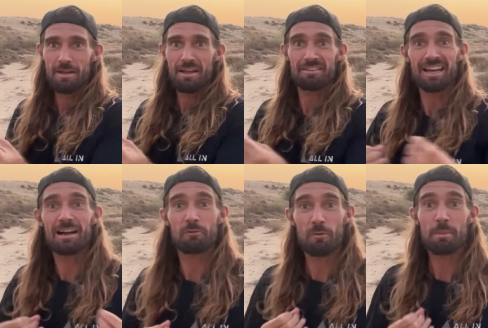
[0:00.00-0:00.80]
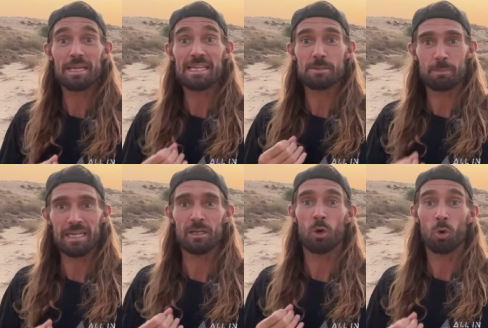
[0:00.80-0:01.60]
And that for me is
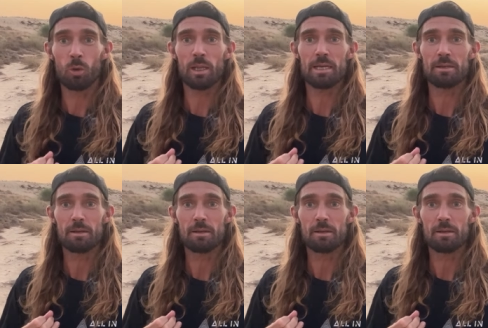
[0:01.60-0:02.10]
being all in.